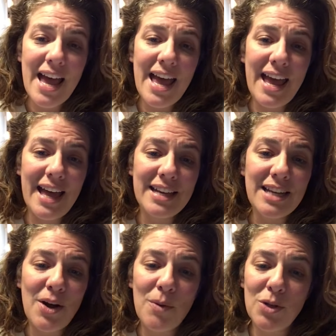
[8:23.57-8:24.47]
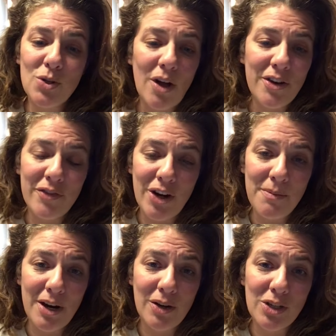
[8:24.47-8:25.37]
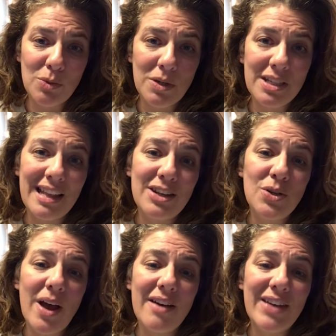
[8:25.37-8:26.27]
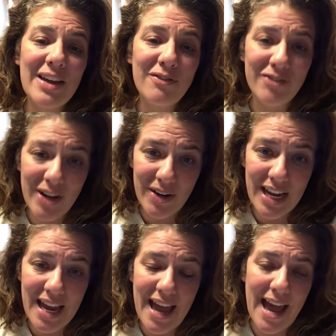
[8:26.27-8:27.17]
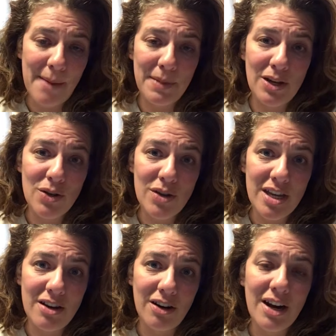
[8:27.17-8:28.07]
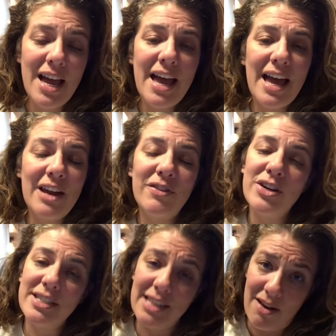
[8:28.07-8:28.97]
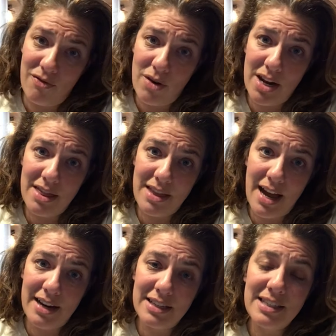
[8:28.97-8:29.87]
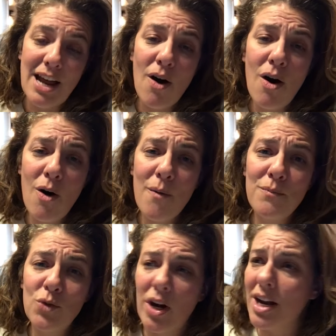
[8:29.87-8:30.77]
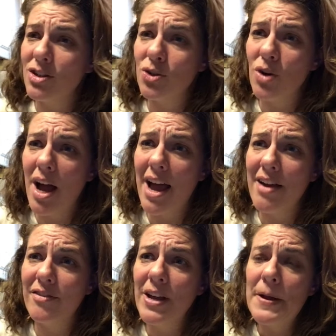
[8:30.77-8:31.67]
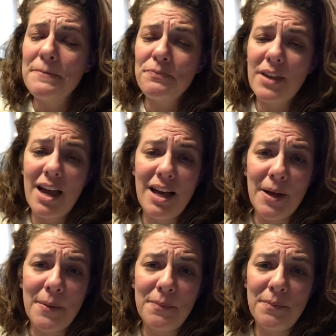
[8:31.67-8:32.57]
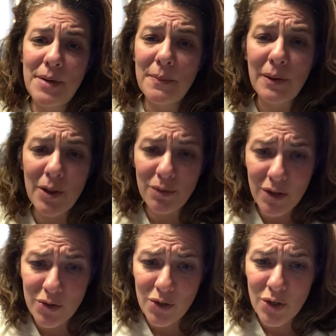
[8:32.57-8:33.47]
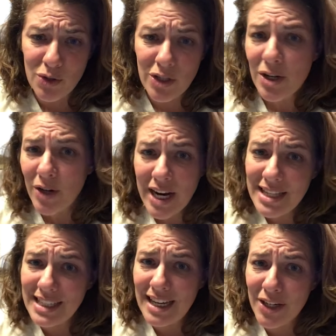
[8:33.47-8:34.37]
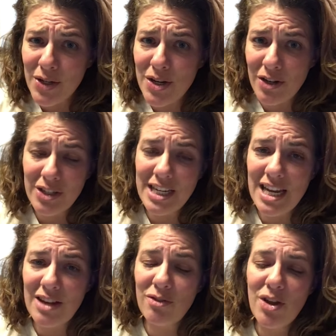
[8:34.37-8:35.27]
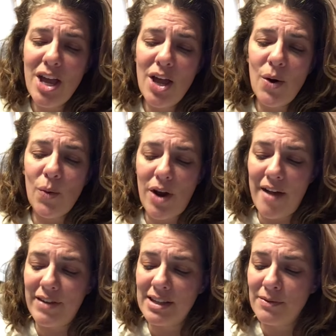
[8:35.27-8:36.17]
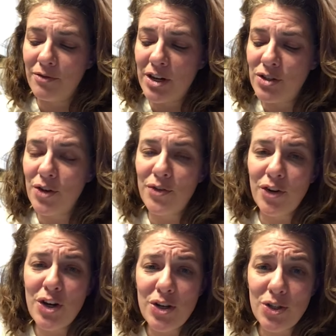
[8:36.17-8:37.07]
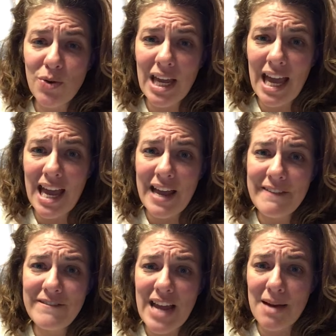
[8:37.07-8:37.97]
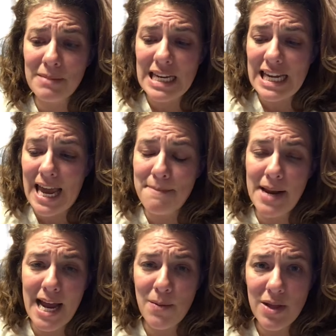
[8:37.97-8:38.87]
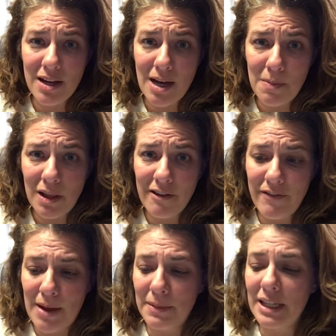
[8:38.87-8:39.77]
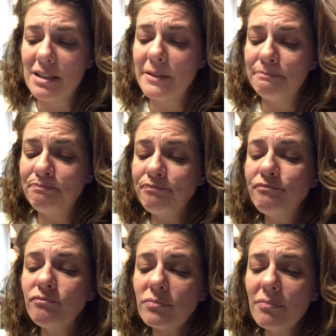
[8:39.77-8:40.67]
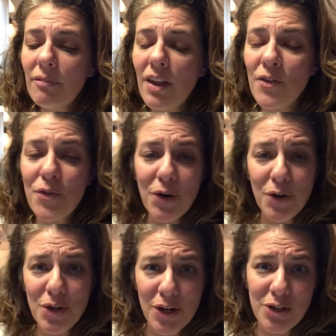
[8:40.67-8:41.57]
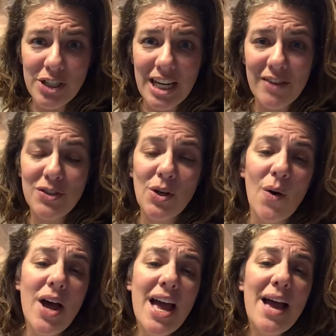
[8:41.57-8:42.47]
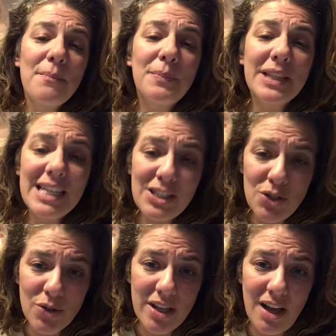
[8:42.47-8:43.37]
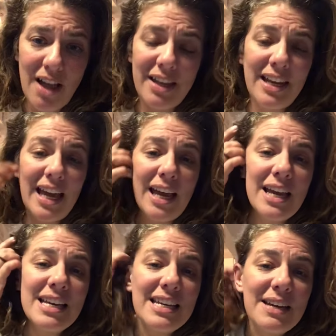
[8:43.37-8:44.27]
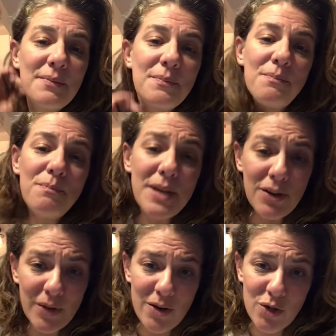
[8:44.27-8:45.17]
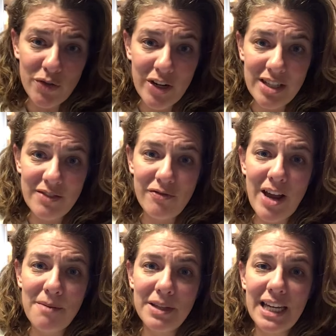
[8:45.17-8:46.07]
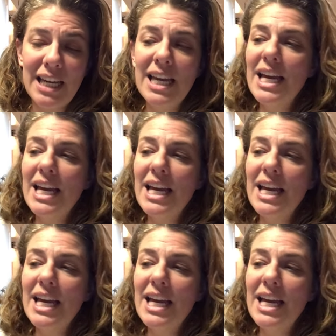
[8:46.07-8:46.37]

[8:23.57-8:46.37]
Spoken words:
And I hope that you all had a very Merry Christmas and that you have a very happy New Year and a very safe one at that. Stay home, try not to drive. People on the roads are usually crazy on New Year's Eve. We're having some friends over and doing a family game night with a couple of families for New Year's Eve. So please enjoy the holiday. Be around your friends and family.